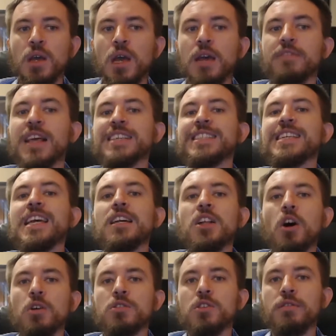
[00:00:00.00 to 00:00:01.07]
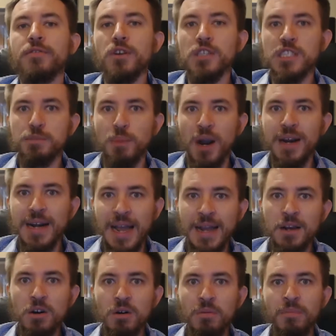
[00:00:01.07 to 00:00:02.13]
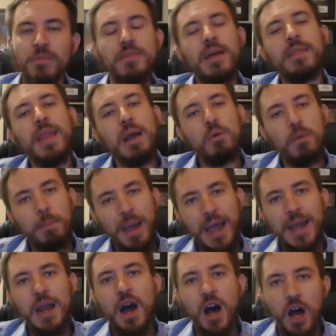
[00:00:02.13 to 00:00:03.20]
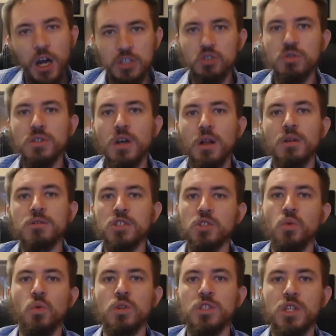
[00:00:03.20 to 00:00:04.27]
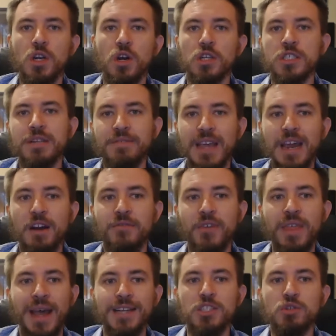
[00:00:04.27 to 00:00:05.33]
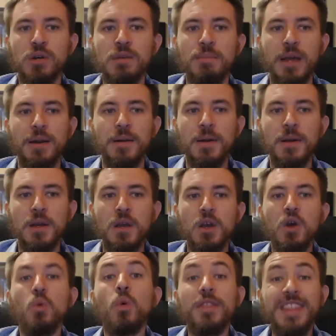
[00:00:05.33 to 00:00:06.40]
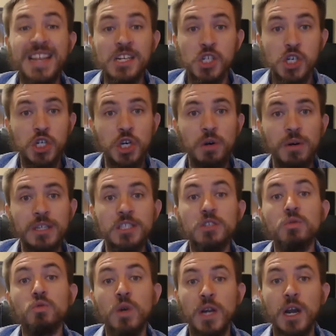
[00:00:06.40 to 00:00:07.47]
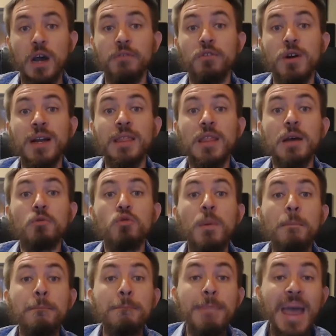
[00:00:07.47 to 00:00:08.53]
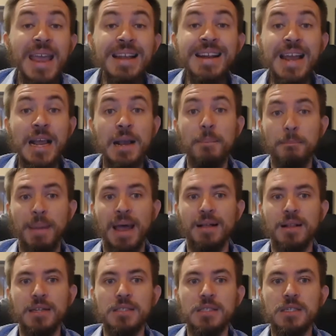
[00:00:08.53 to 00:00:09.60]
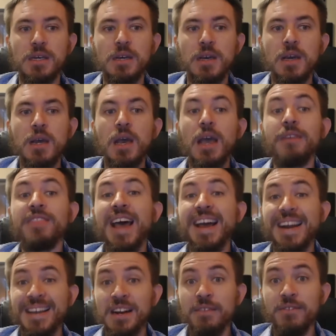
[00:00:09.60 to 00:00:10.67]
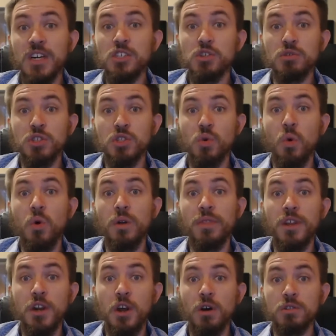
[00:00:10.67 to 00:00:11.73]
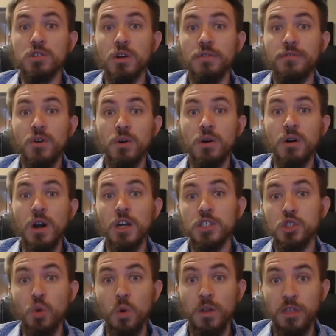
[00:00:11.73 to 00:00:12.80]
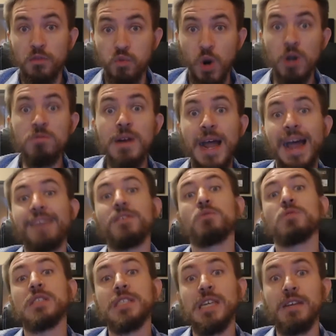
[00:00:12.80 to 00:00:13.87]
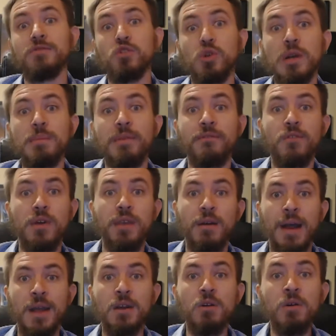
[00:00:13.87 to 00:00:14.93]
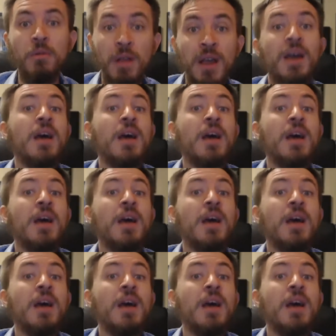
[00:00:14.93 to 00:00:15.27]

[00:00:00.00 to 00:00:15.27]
If they see a doctor for a sprained ankle, then they will pay $100 towards the cost of care for that treatment, with the insurance recovering the remaining balance. If that individual saw the doctor for a sore throat, having received treatment for their ankle,